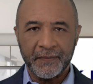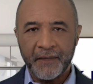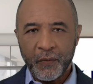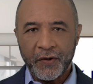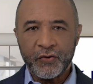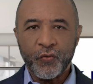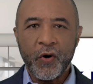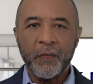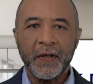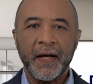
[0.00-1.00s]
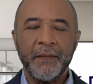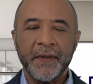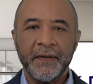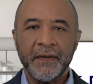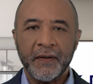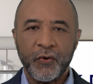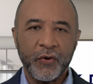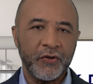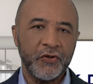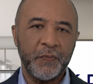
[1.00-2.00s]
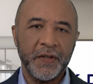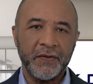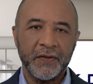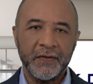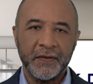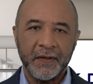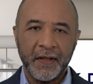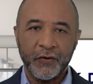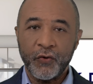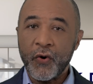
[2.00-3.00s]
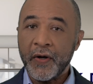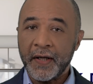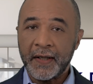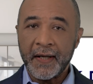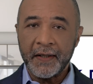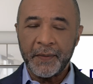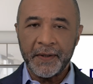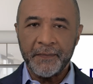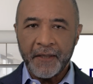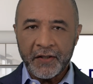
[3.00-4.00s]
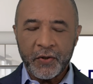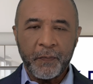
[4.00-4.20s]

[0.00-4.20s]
With its warm climate, gorgeous beaches, and growing economy, it's a